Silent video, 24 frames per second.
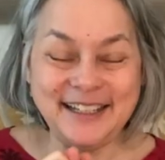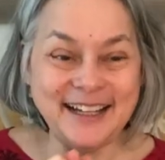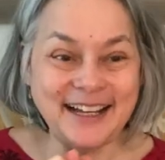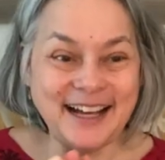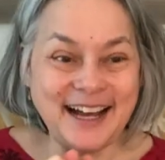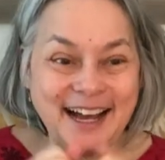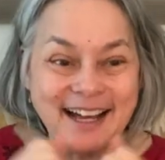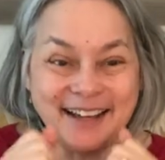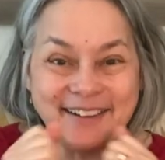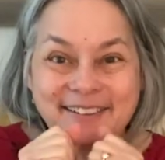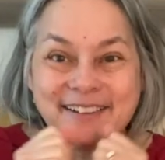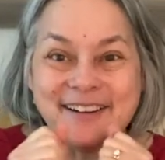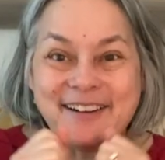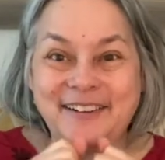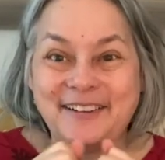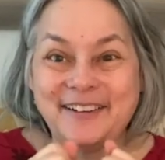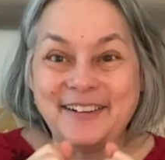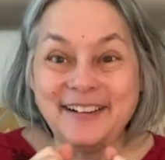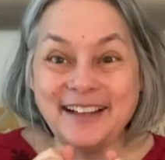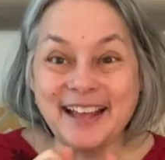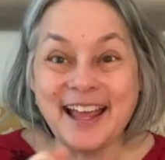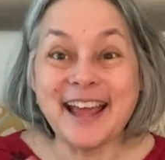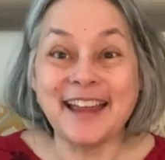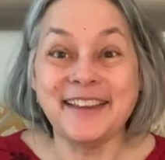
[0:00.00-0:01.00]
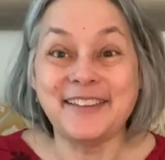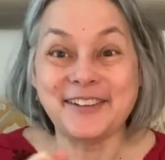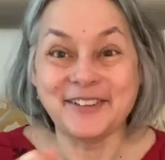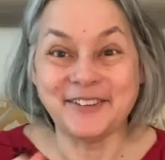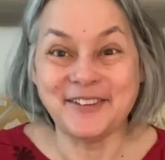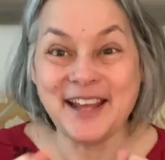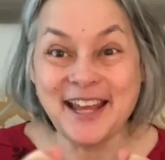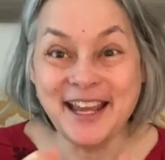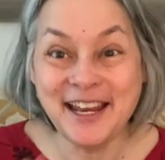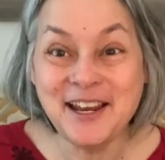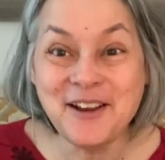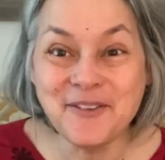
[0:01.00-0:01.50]
I don't know. And so
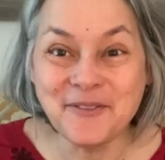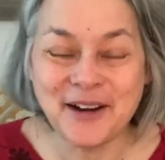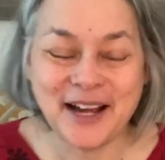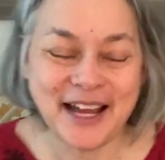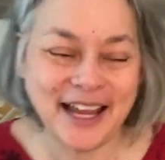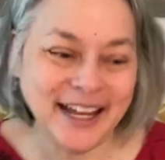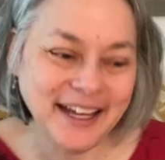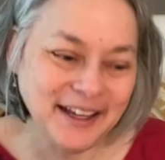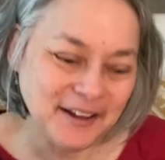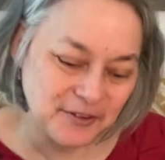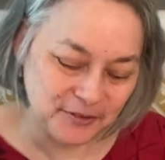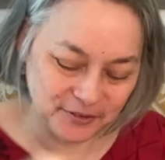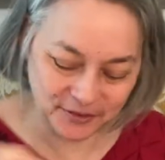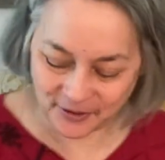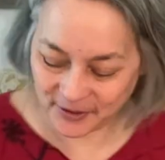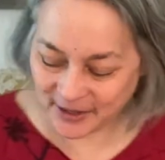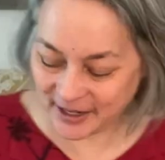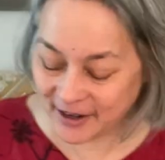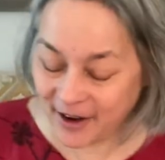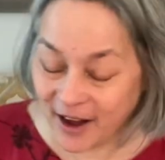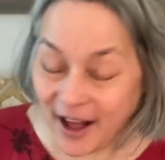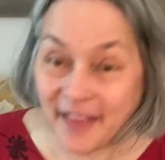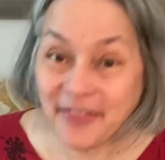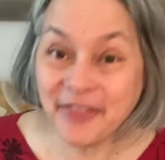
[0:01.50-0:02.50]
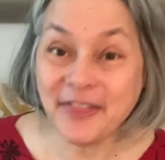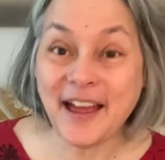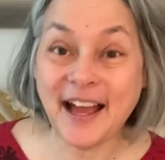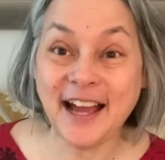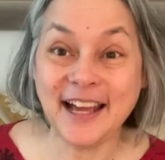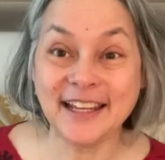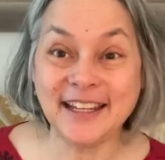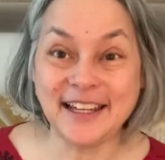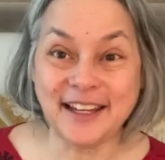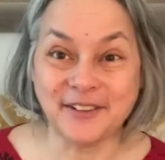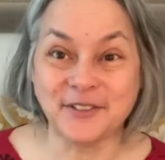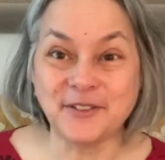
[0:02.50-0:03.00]
anyway, so I got
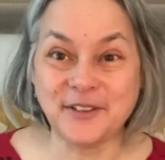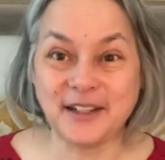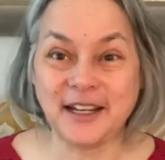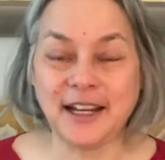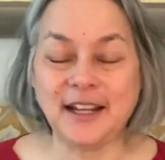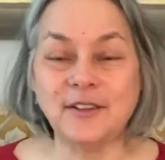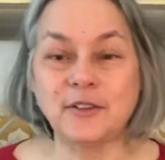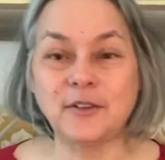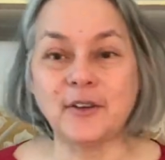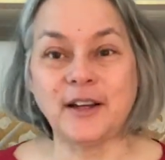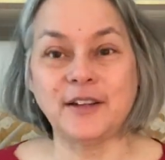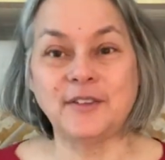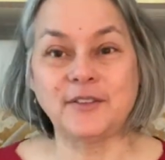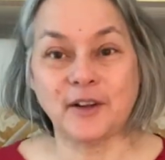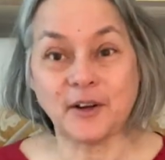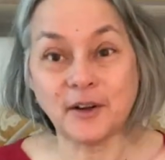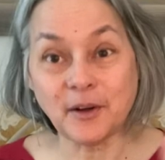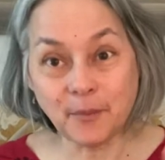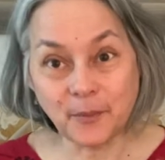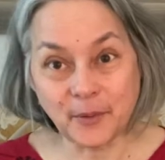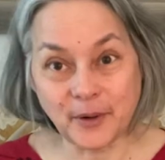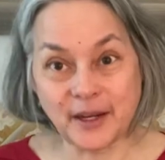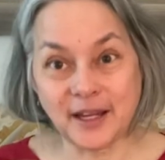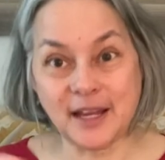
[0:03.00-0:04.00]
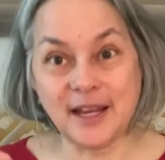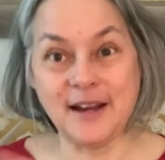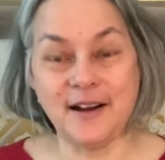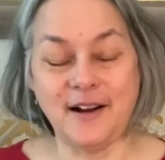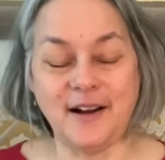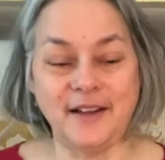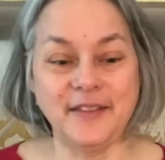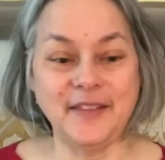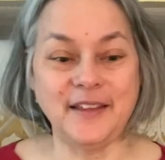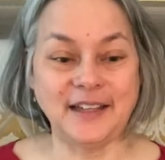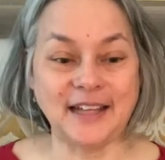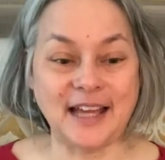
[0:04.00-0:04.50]
that yesterday, so I started working
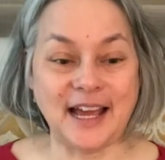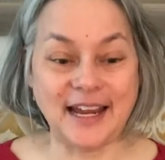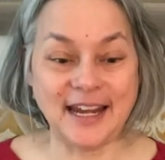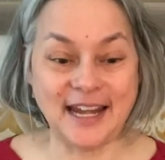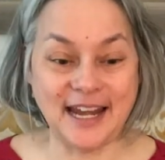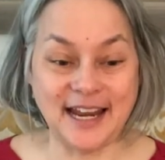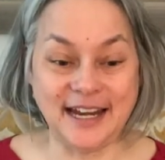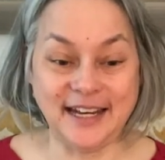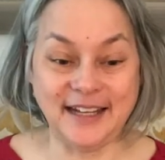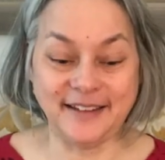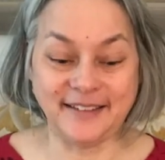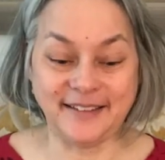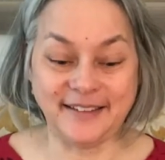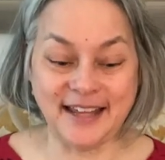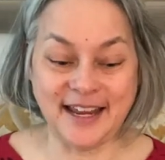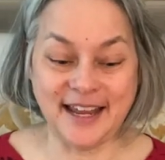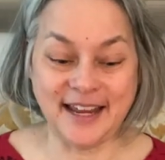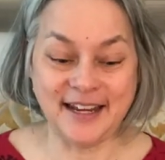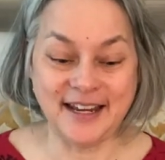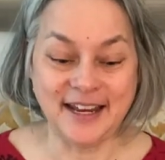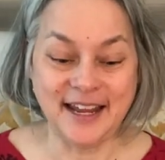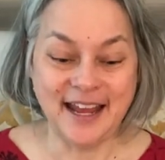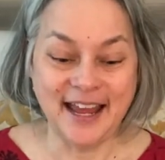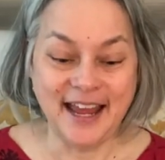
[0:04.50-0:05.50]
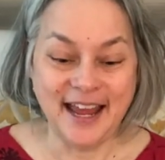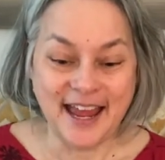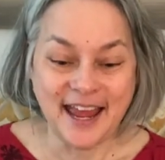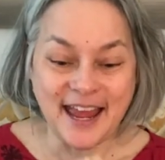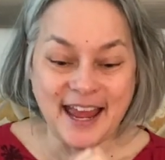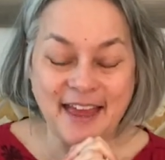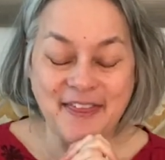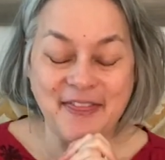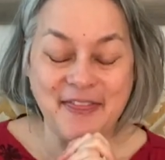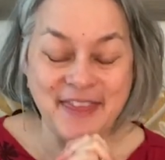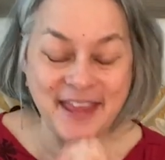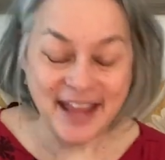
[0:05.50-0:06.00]
on the line edits, and
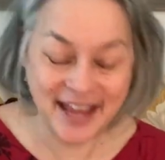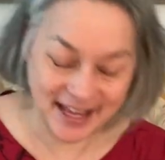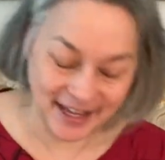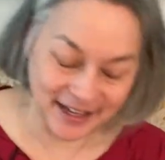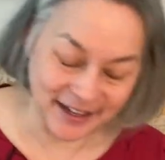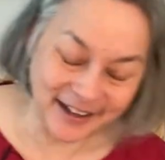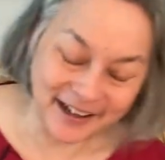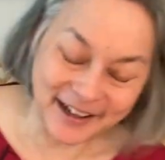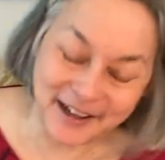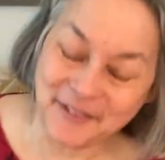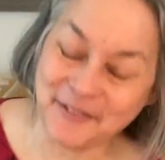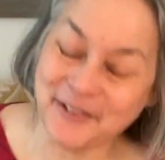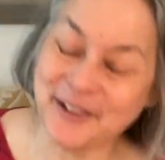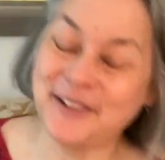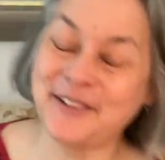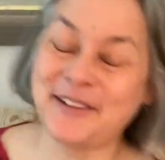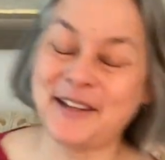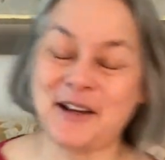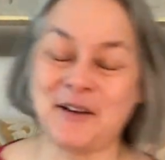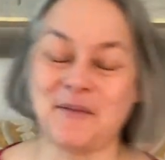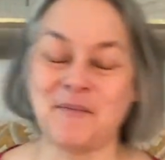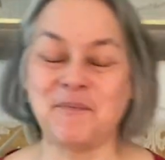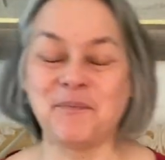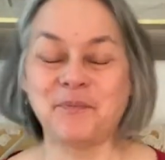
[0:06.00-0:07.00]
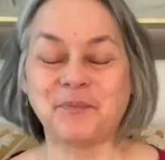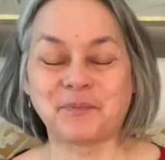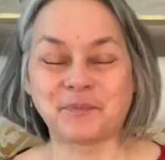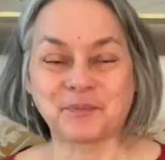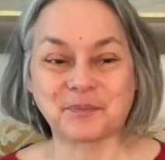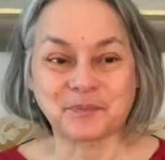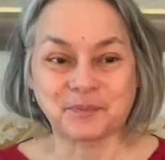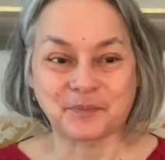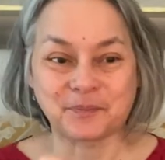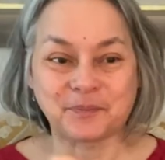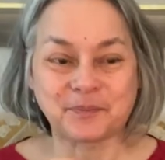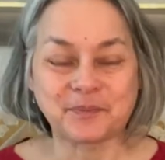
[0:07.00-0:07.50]
then I
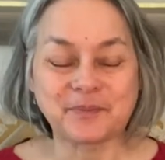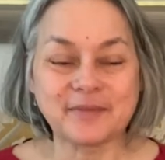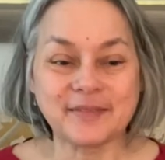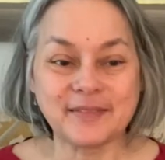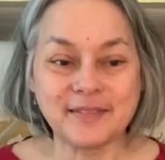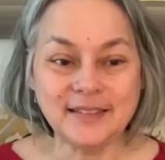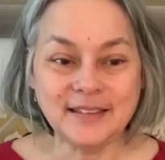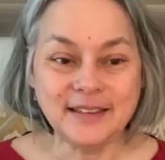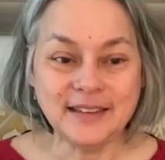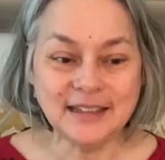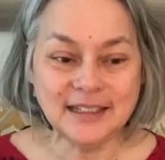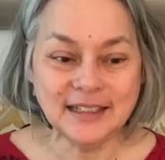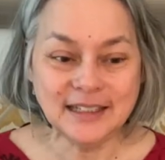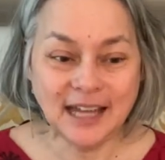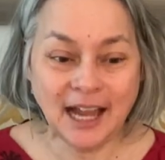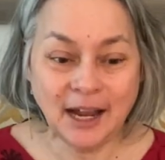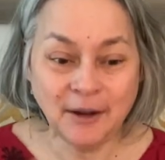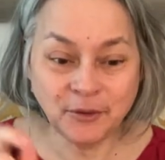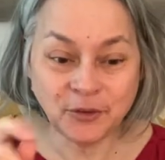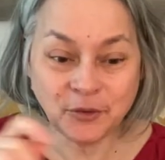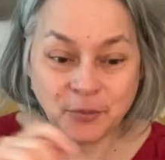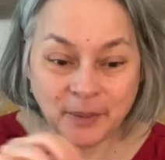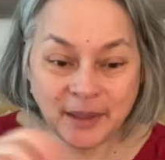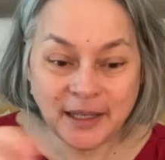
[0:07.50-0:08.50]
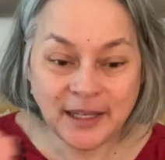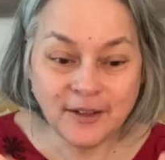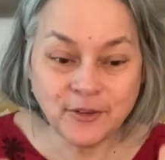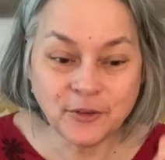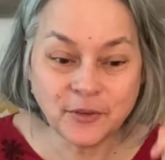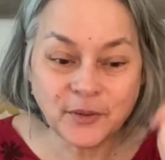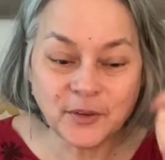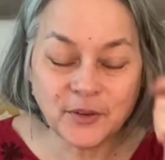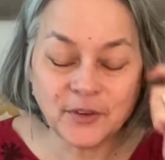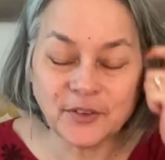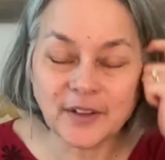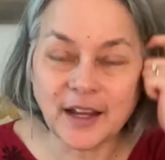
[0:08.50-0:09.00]
was reading
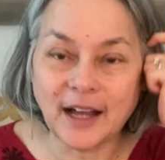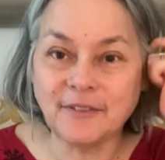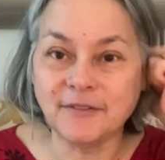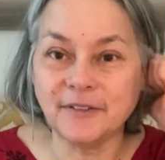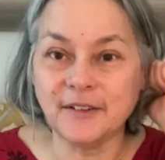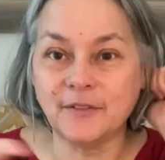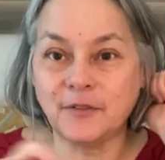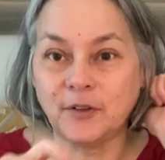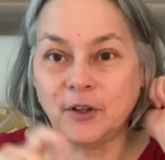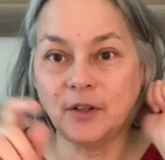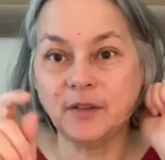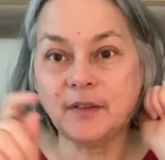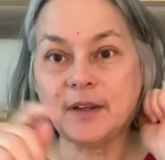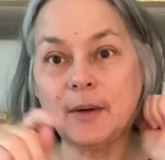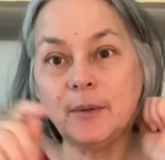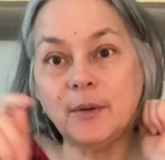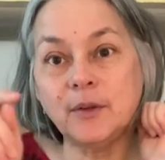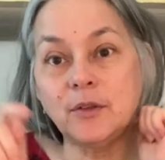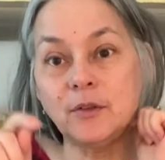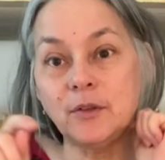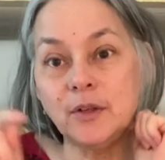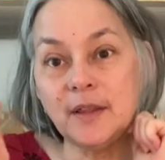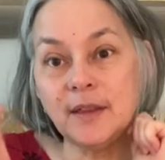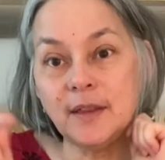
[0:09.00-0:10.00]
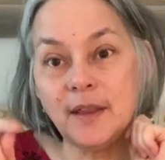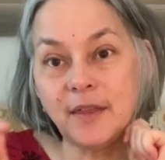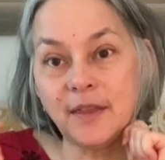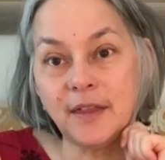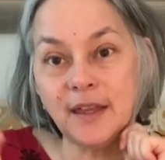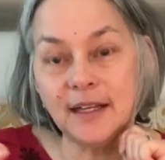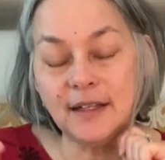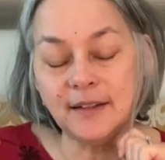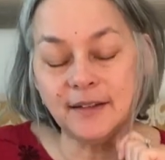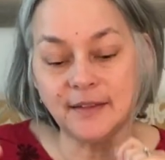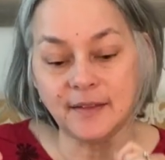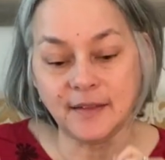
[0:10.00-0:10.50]
through stuff, and first I was doing the
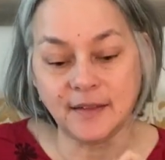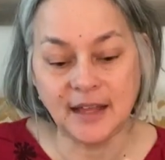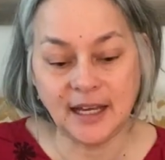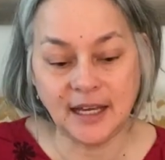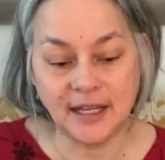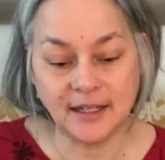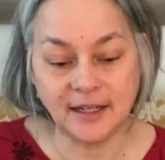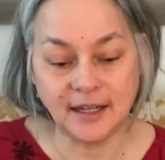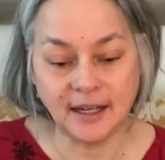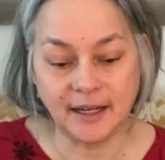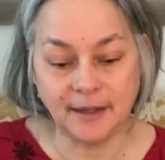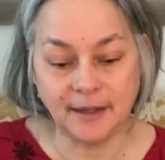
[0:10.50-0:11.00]
things that